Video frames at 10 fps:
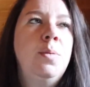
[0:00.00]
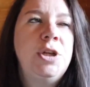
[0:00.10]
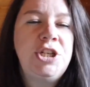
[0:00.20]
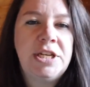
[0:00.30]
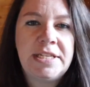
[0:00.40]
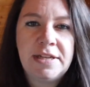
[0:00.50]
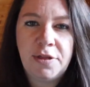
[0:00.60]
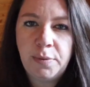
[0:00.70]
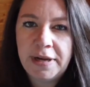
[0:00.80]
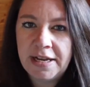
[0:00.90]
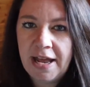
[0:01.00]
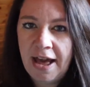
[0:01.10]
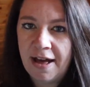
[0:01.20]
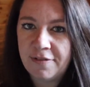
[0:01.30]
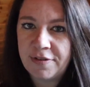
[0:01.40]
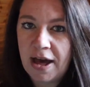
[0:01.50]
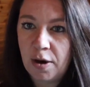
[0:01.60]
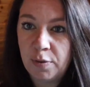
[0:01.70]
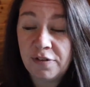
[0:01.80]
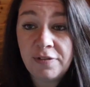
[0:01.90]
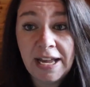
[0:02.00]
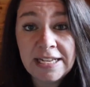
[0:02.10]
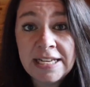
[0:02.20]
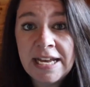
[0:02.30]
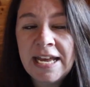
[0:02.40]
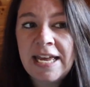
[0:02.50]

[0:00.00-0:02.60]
which is a 3.5-hour flight.